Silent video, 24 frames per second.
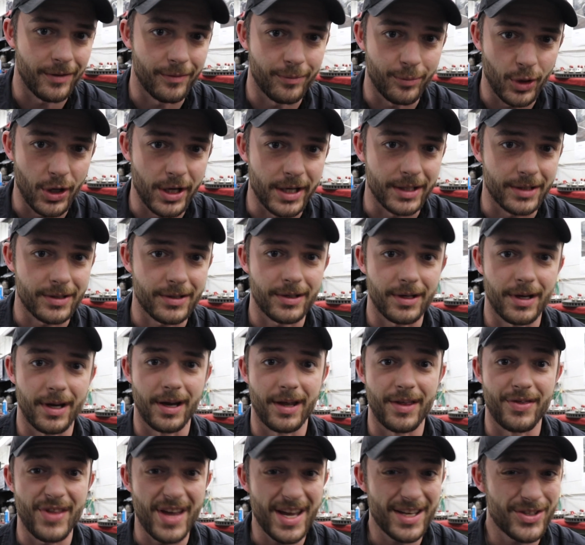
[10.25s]
of brakes,
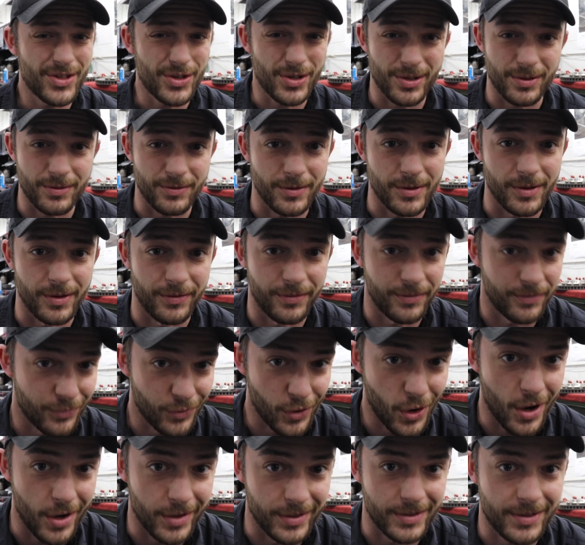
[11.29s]
and that's just for the
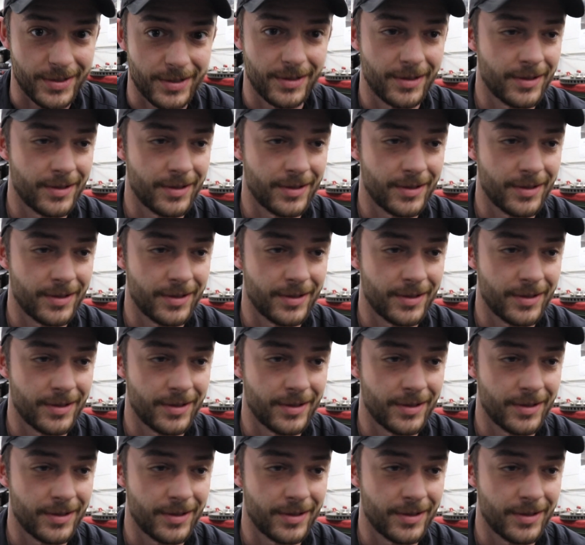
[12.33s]
front.